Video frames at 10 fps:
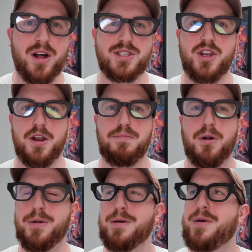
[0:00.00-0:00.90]
answer no
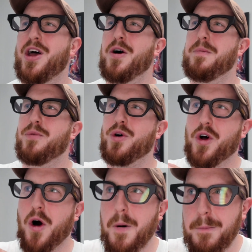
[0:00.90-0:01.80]
problem. More
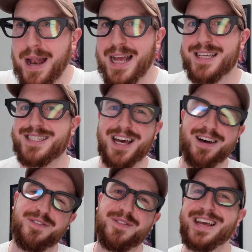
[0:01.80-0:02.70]
complex
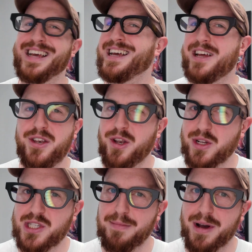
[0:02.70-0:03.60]
stuff, not
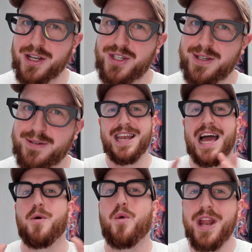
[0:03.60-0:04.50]
so much.
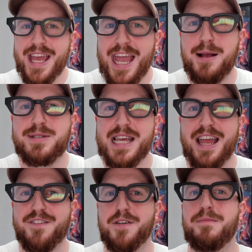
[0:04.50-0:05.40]
Now, what it keeps
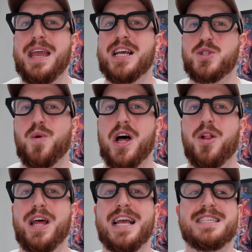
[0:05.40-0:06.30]
saying for me as
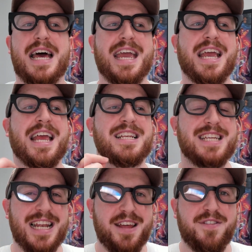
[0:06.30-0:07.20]
well is that it can
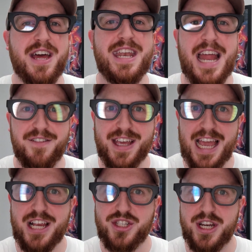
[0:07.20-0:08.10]
deliver
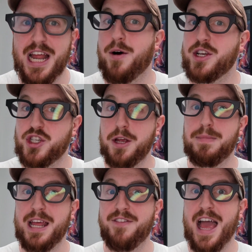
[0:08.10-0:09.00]
navigation. Now, I do
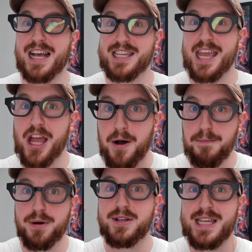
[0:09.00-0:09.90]
believe it has a
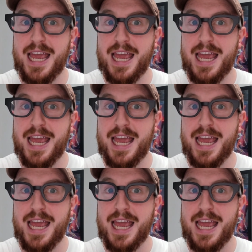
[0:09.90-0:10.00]
compass